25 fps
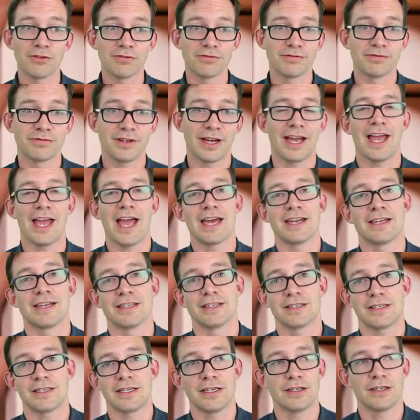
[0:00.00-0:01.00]
I hadn't
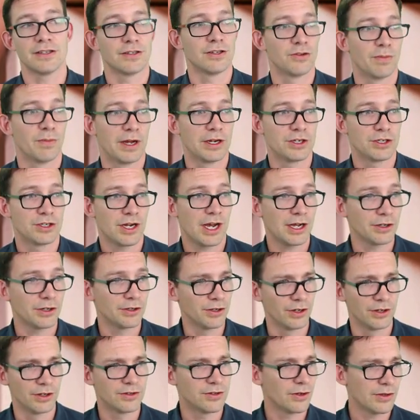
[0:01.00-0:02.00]
seen since my
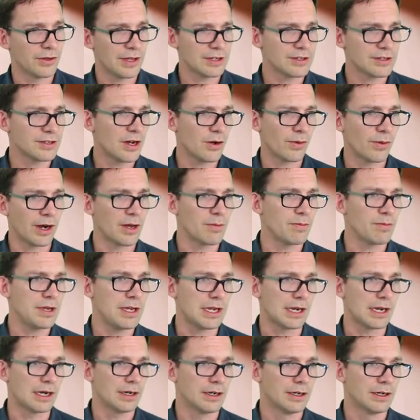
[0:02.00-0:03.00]
childhood. So that's not what I
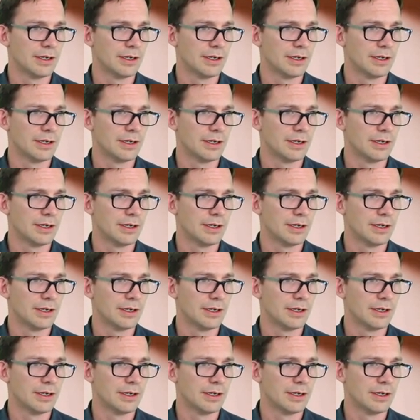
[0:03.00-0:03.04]
mean.